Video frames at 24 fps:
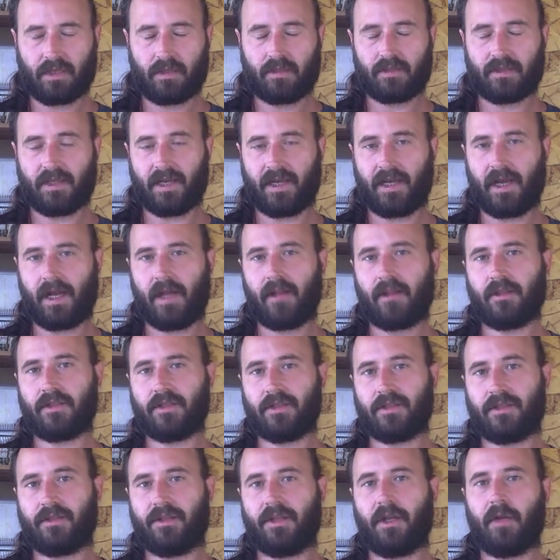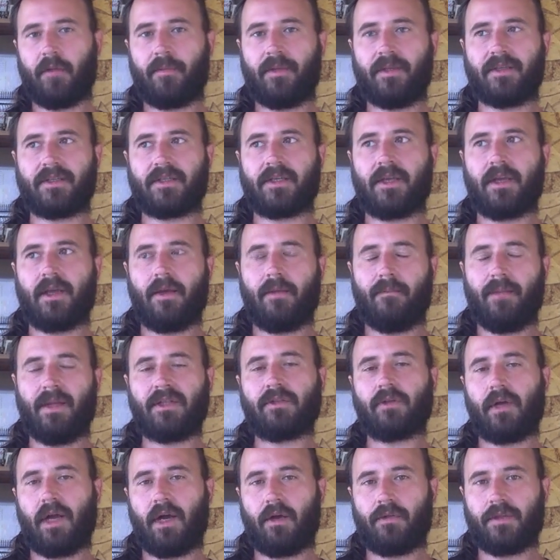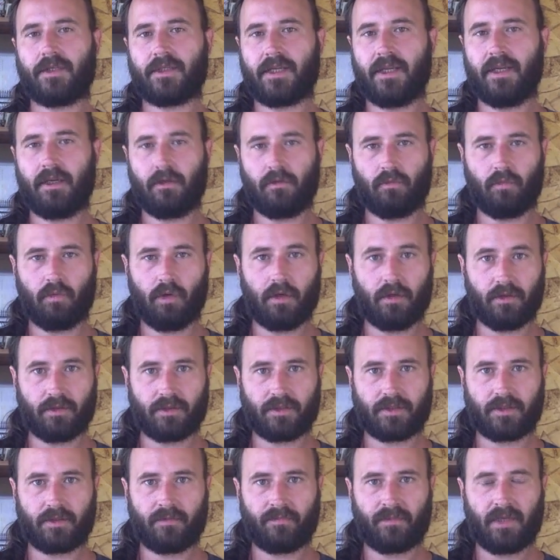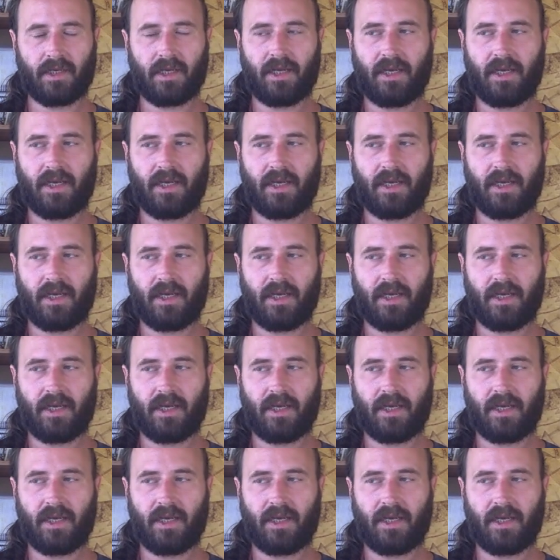psychologists and therapists, mental health is getting worse